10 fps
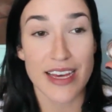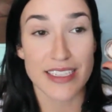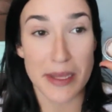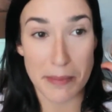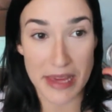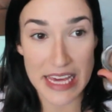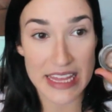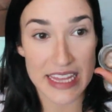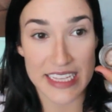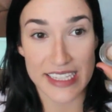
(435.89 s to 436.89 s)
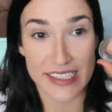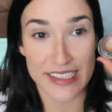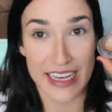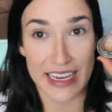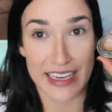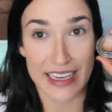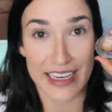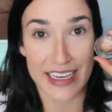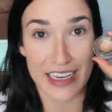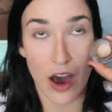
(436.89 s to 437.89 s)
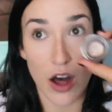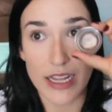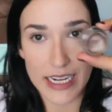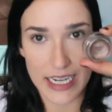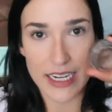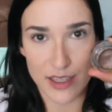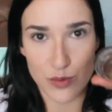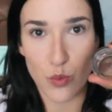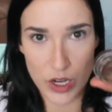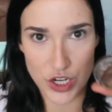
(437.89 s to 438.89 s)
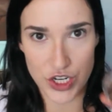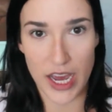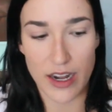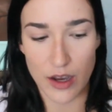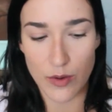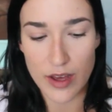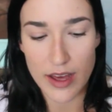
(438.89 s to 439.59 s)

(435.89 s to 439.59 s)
To me, this is like, all I need is one shadow.